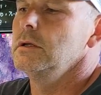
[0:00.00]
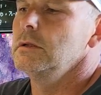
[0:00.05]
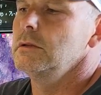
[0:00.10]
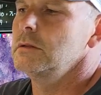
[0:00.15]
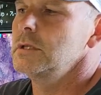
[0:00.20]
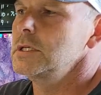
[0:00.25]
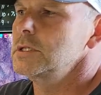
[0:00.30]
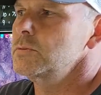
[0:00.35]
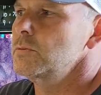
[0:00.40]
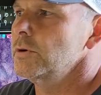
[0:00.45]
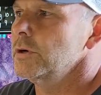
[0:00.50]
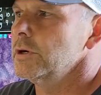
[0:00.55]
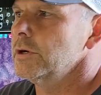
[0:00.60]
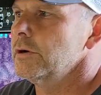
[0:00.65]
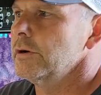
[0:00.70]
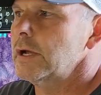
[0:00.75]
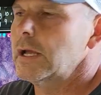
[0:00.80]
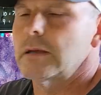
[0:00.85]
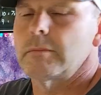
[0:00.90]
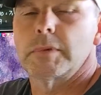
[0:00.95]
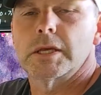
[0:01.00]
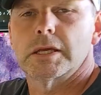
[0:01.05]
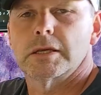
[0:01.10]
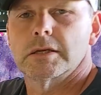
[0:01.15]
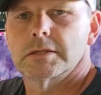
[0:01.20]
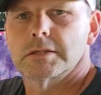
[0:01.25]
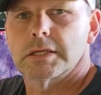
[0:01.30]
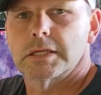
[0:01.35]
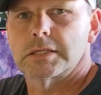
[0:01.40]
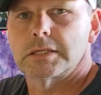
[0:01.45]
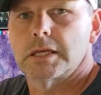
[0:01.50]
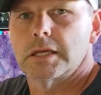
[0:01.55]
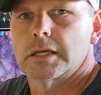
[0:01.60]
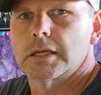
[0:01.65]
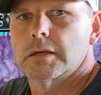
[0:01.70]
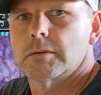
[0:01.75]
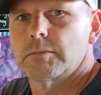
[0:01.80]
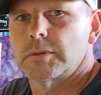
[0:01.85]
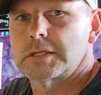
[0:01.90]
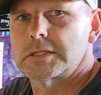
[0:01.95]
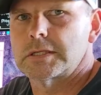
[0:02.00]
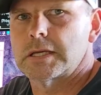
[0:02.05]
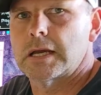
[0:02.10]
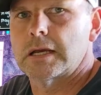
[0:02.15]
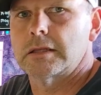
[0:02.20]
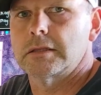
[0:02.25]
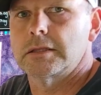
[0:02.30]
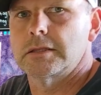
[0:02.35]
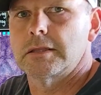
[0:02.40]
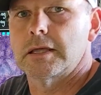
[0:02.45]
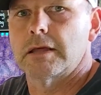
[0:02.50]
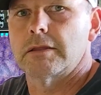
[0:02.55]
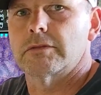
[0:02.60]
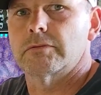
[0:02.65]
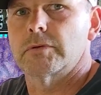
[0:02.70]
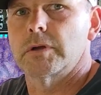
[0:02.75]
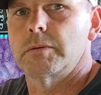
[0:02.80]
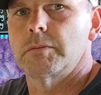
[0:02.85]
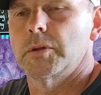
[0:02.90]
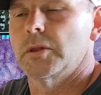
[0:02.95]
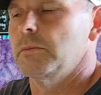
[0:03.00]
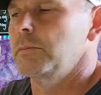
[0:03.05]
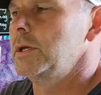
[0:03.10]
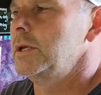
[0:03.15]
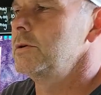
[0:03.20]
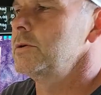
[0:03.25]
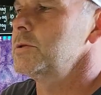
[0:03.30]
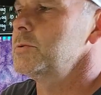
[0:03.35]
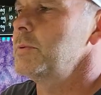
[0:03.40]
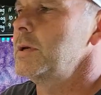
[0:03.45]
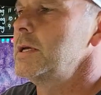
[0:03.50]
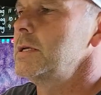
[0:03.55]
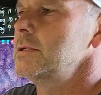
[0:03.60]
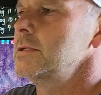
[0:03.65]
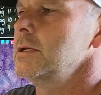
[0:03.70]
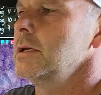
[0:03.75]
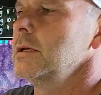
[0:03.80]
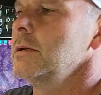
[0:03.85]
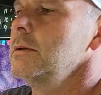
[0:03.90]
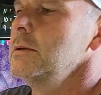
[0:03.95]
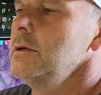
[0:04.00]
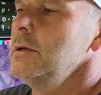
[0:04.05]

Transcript: these work great because they take up exactly that 3 millimeter spacing.